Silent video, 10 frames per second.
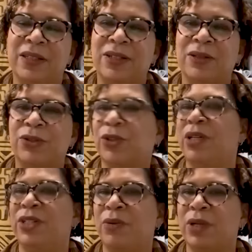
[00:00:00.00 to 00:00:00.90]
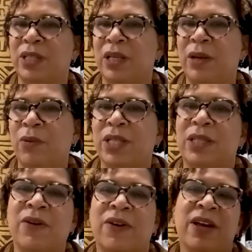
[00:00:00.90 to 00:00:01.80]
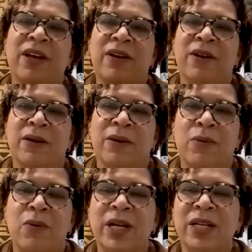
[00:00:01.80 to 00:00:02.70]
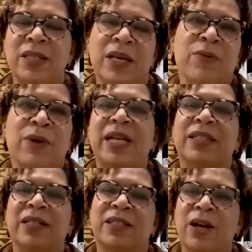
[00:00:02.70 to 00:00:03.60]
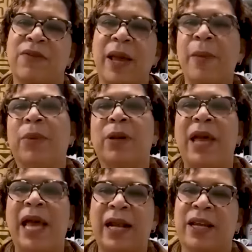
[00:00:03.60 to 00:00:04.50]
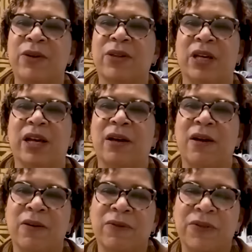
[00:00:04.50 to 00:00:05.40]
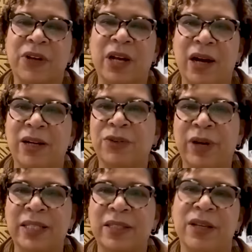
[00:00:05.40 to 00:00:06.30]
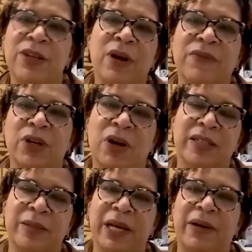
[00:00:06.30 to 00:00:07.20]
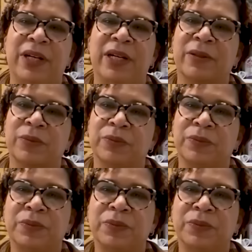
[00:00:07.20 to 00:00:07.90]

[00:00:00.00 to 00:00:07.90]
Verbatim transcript: Is it still Georgia? What's the what's the what is the race that's kind of emblematic you think of the contrast that you have talked about here?